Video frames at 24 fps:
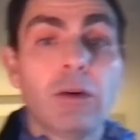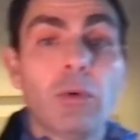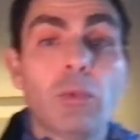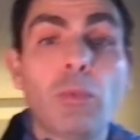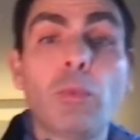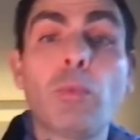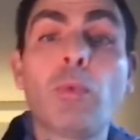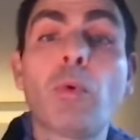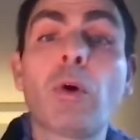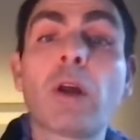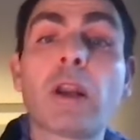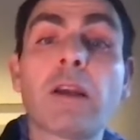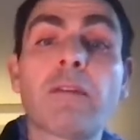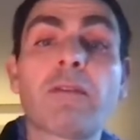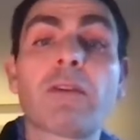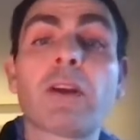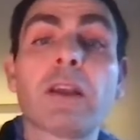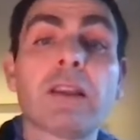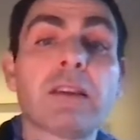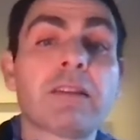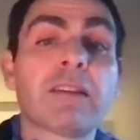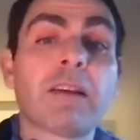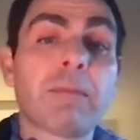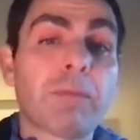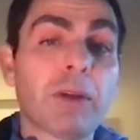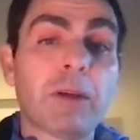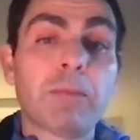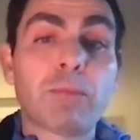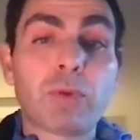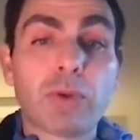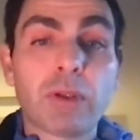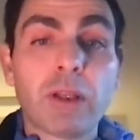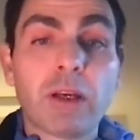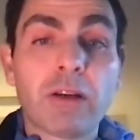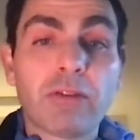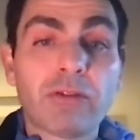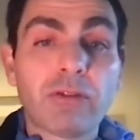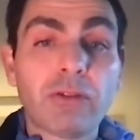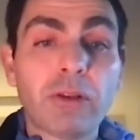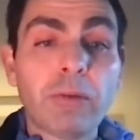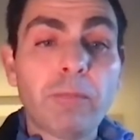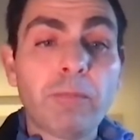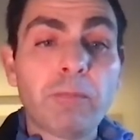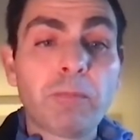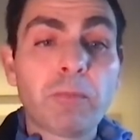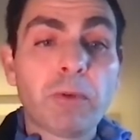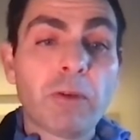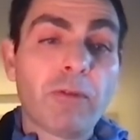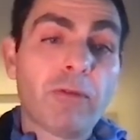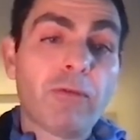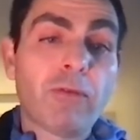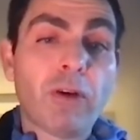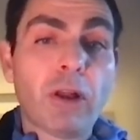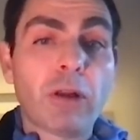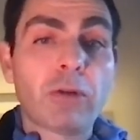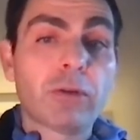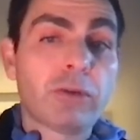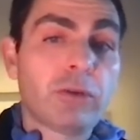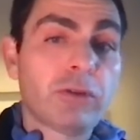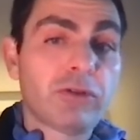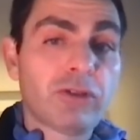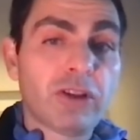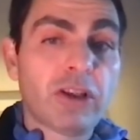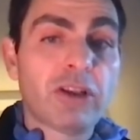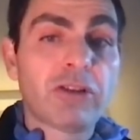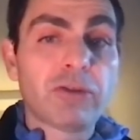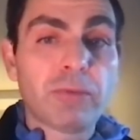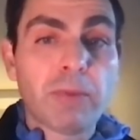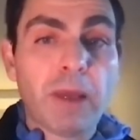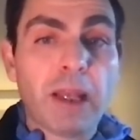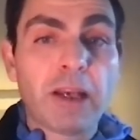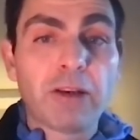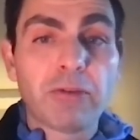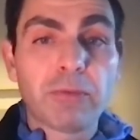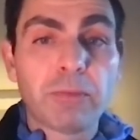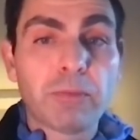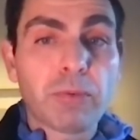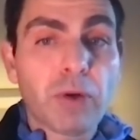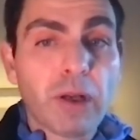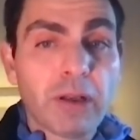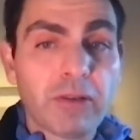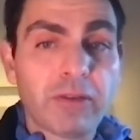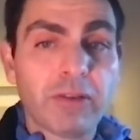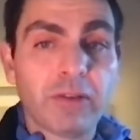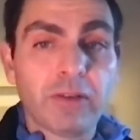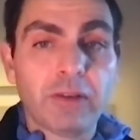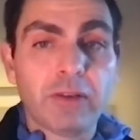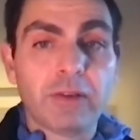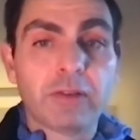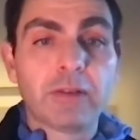whatever ends up in production followed your change management processes.